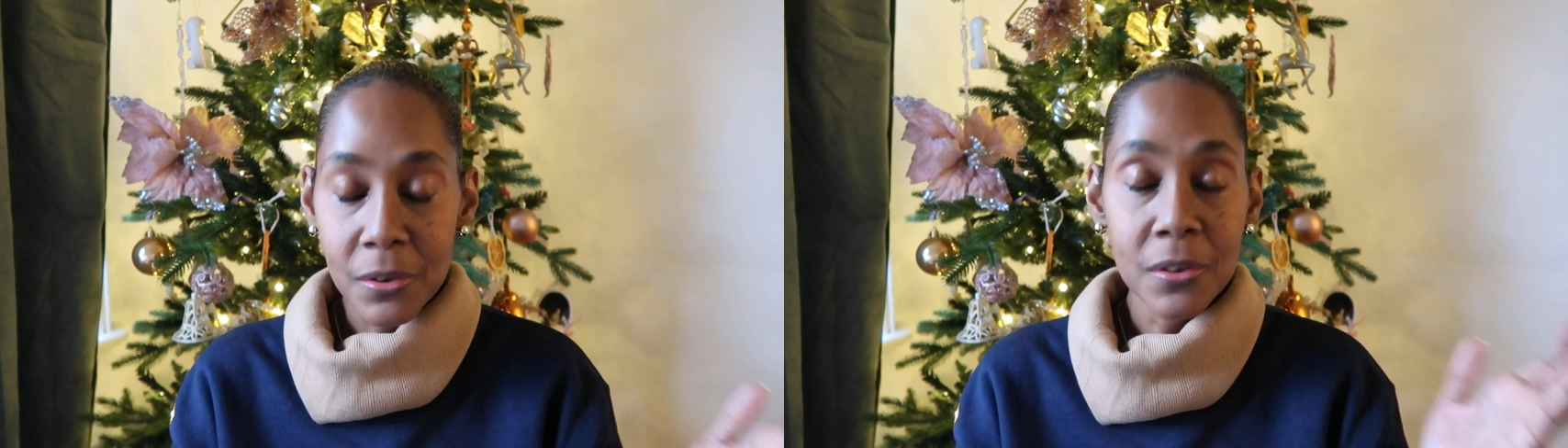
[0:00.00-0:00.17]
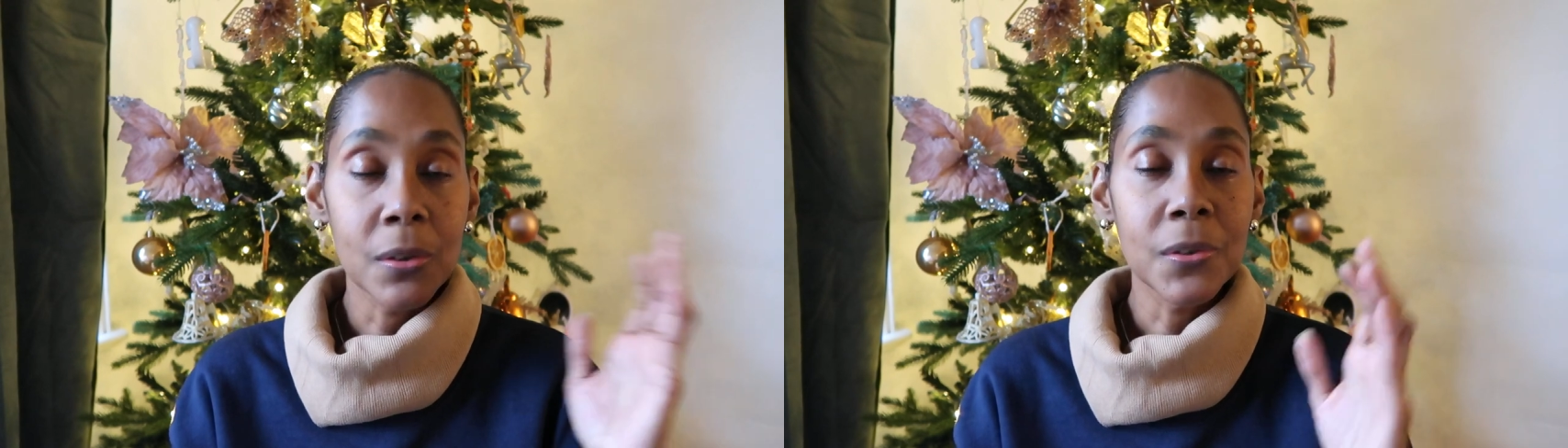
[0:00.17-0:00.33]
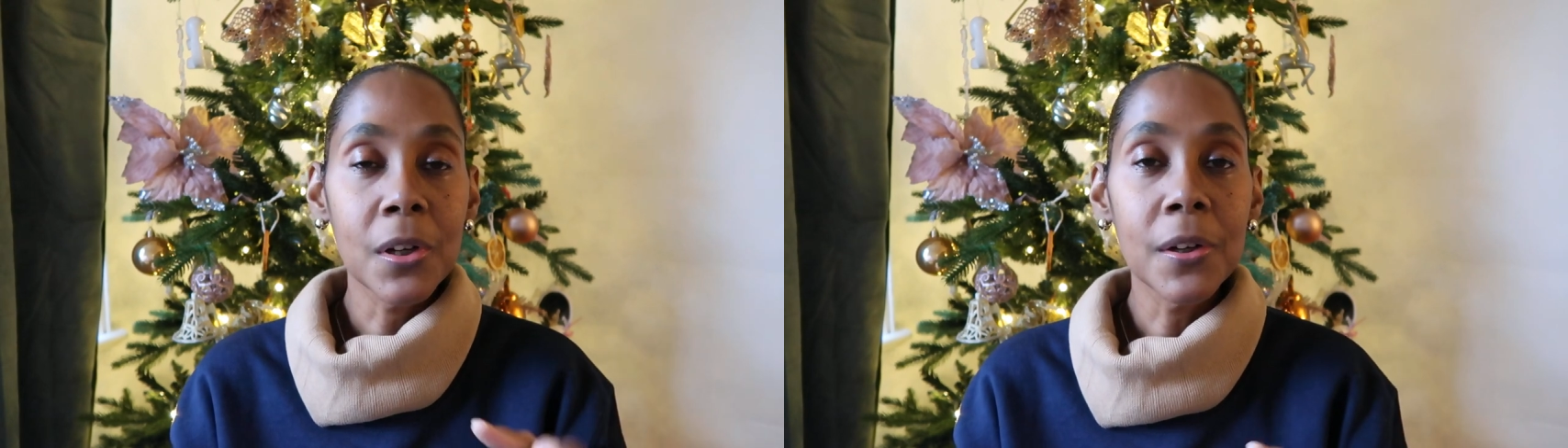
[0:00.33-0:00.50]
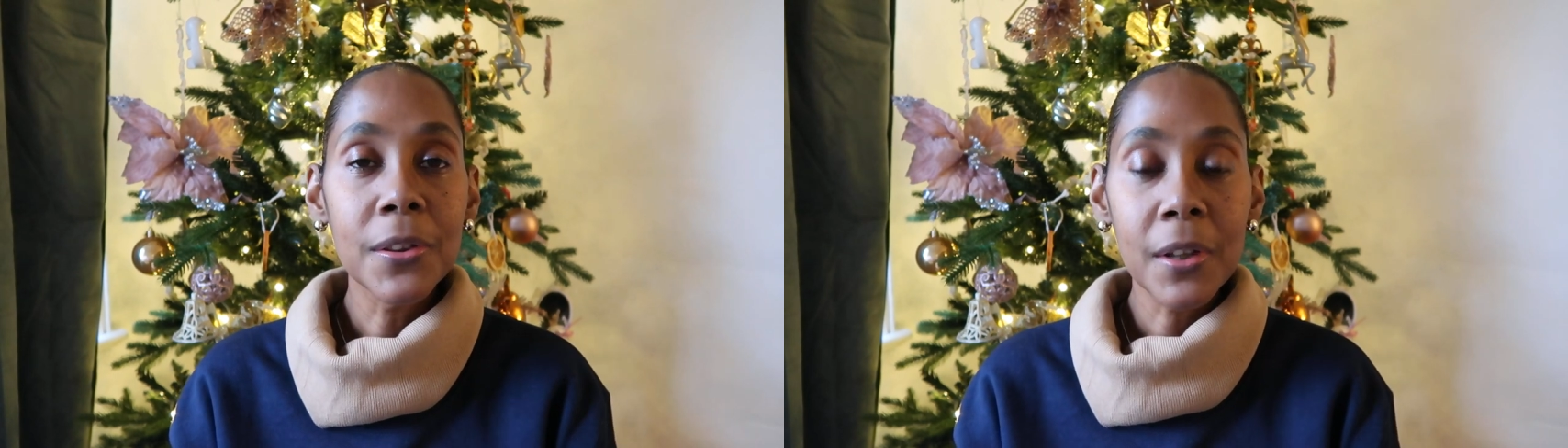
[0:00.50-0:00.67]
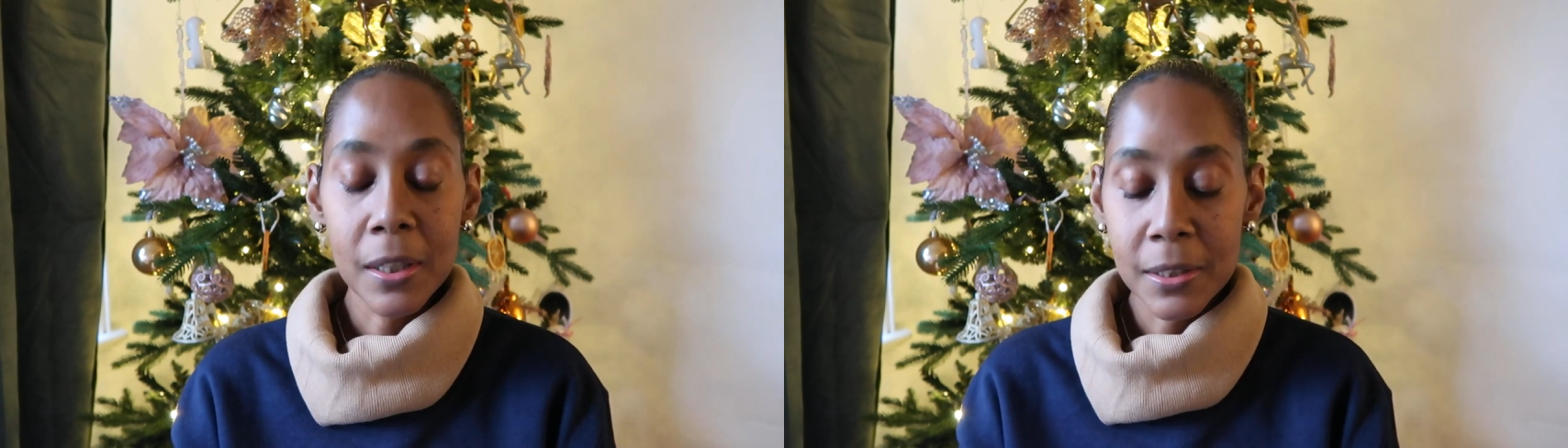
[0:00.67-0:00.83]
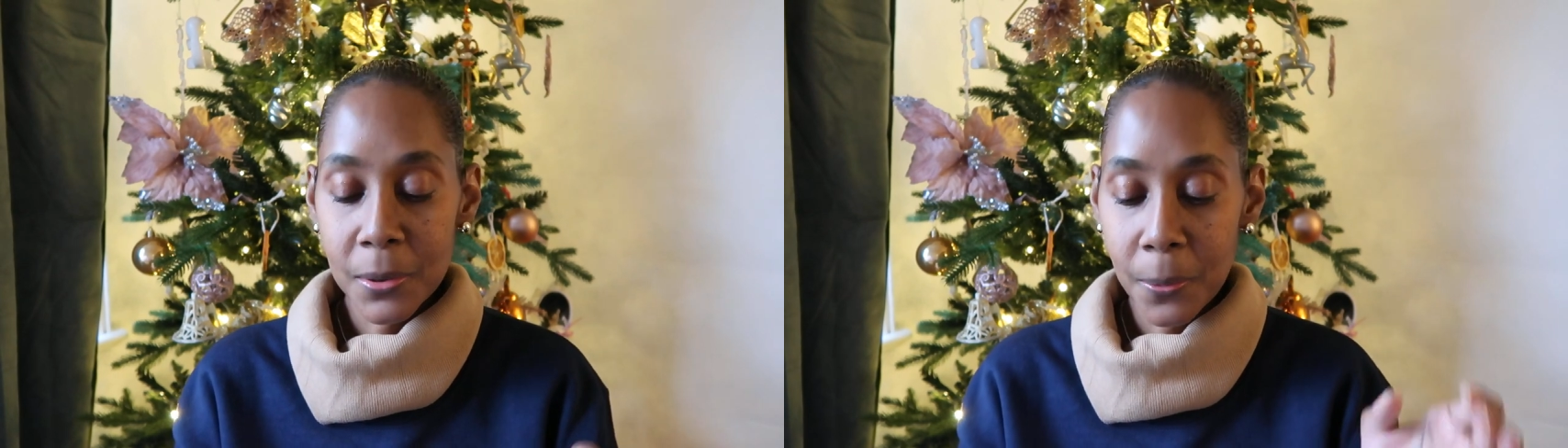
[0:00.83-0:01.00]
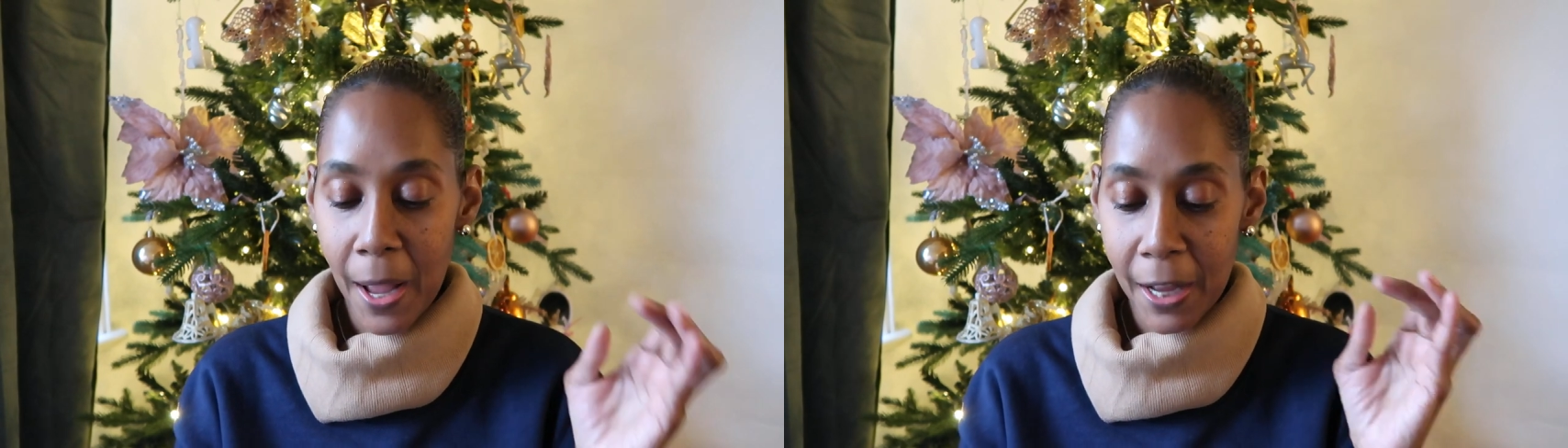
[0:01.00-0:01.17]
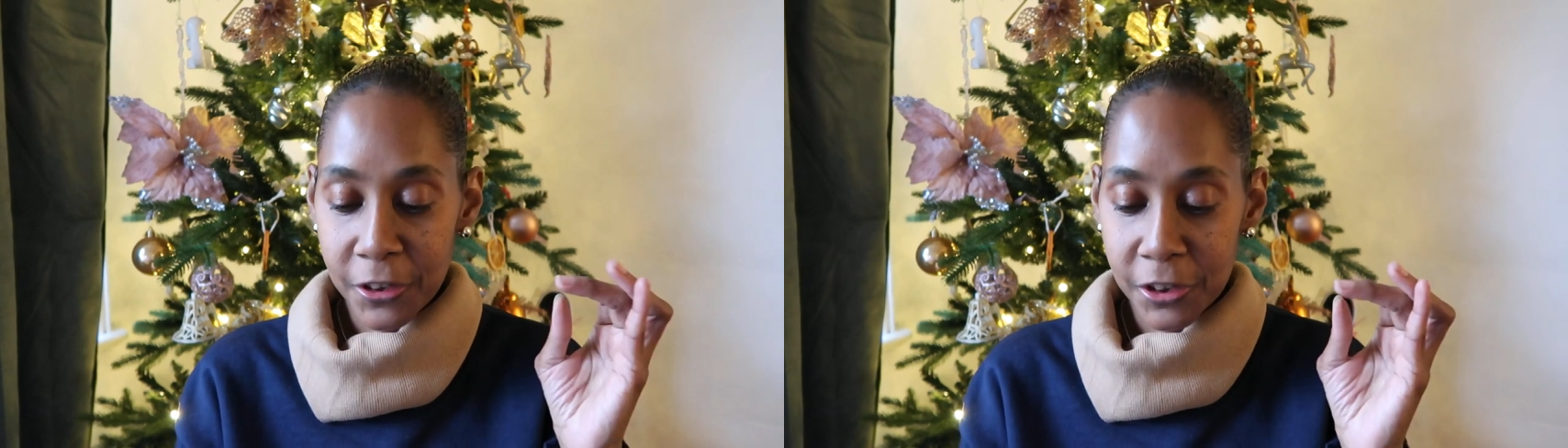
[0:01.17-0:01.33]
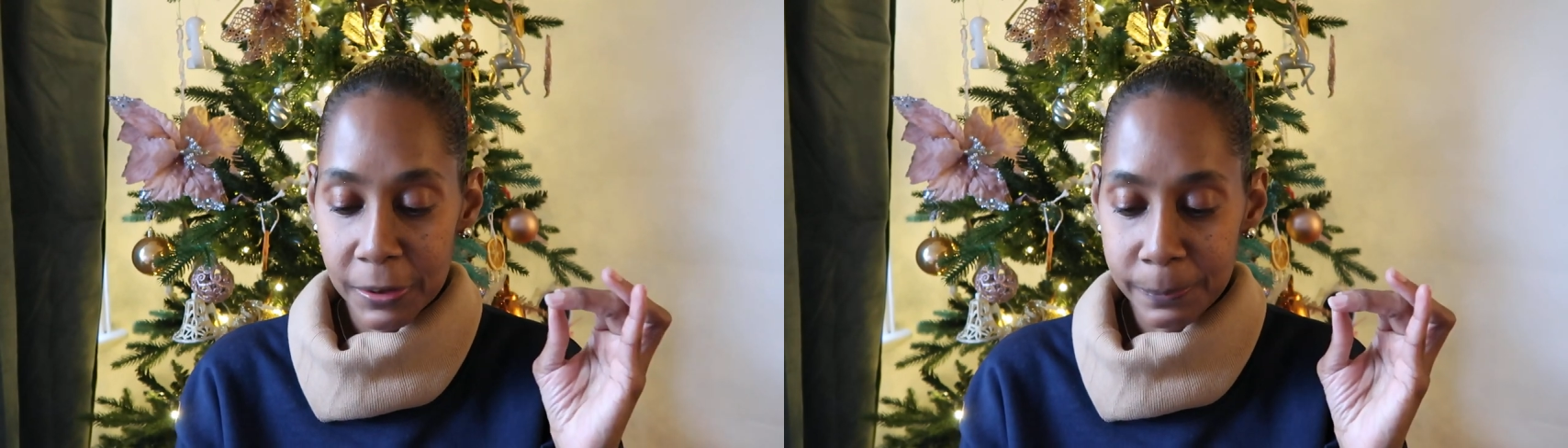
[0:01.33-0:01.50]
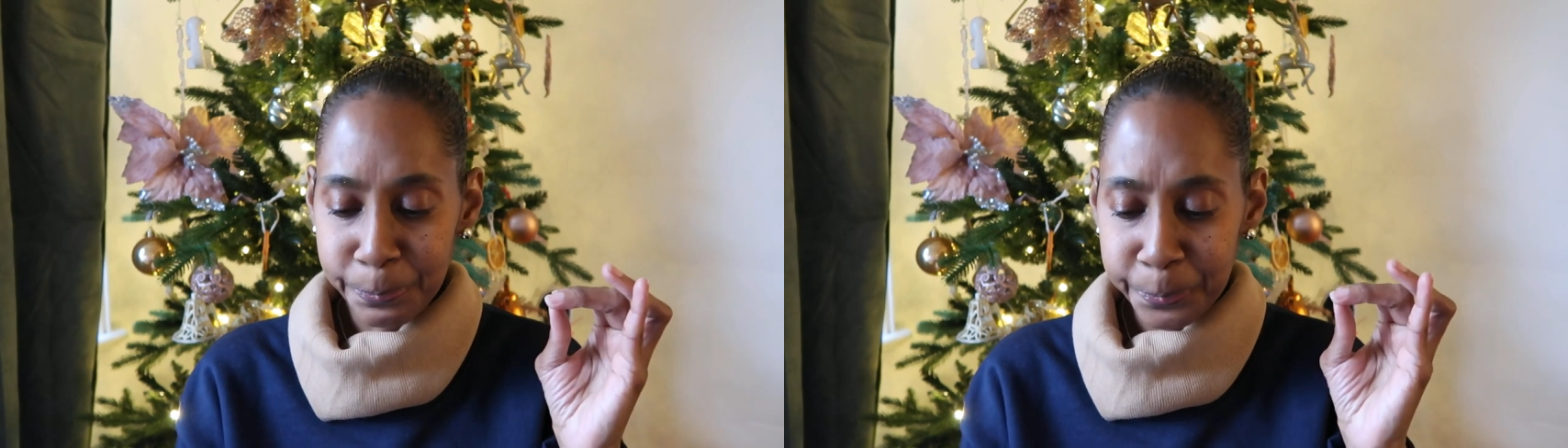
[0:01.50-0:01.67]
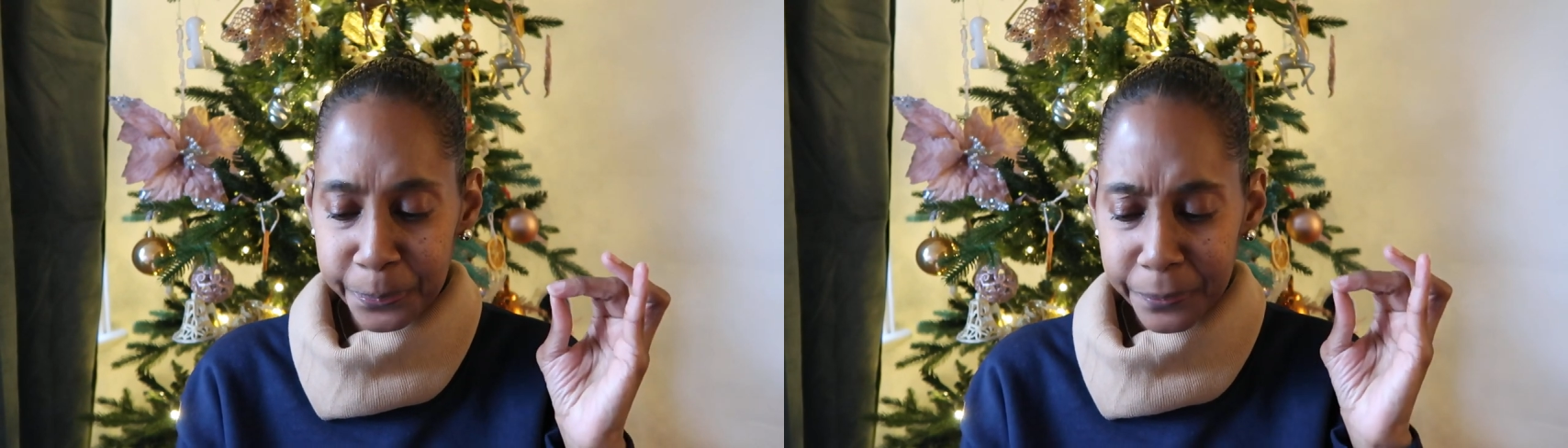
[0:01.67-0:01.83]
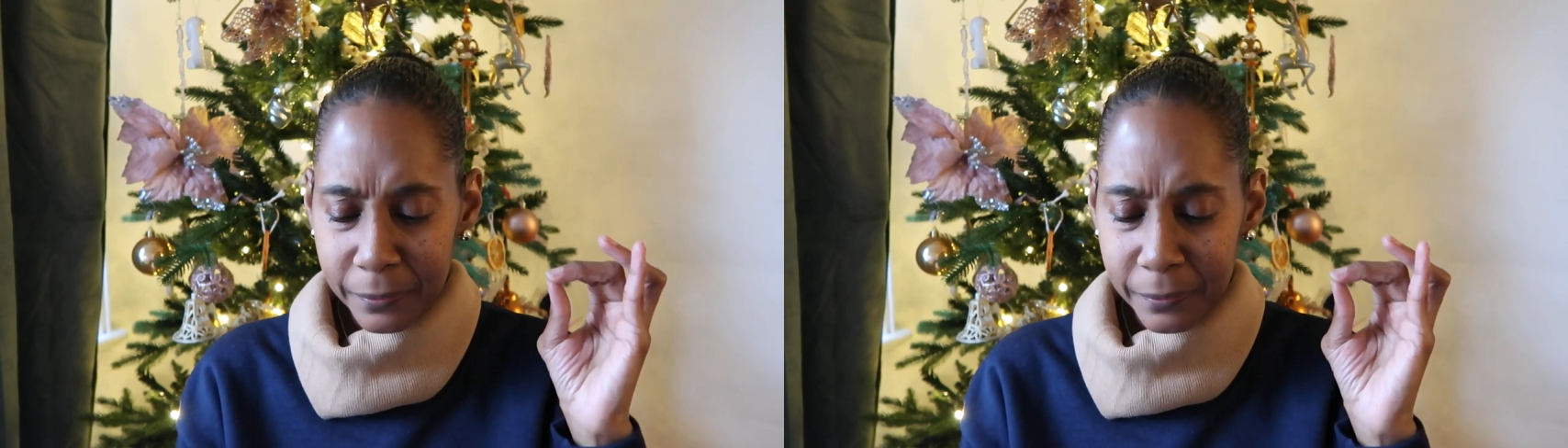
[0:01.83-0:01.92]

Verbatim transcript: So turn thought to action.